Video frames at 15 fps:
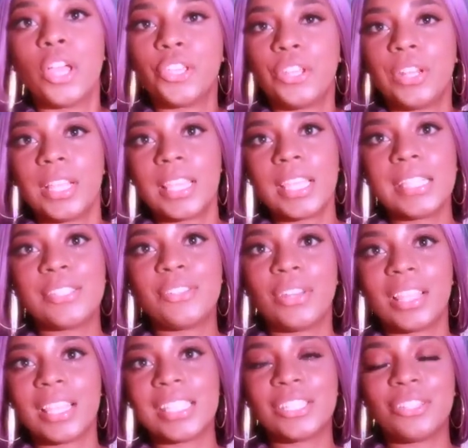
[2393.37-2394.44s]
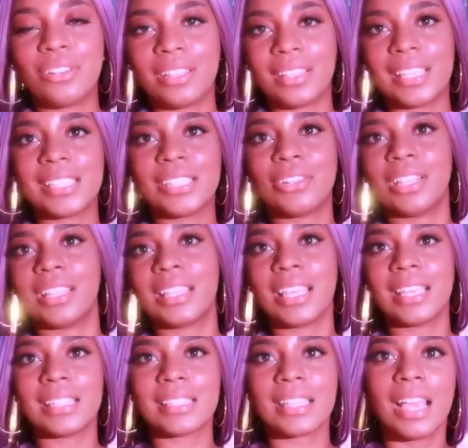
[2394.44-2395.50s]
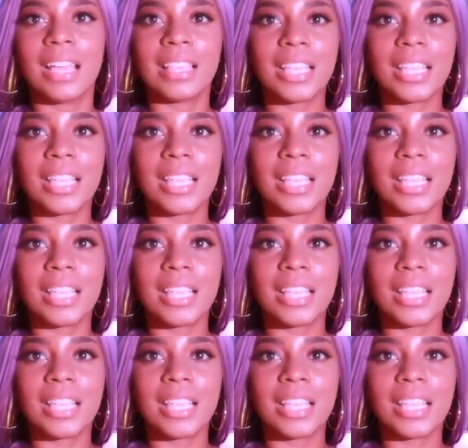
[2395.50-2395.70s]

you need this, you need this, you need this, you need this.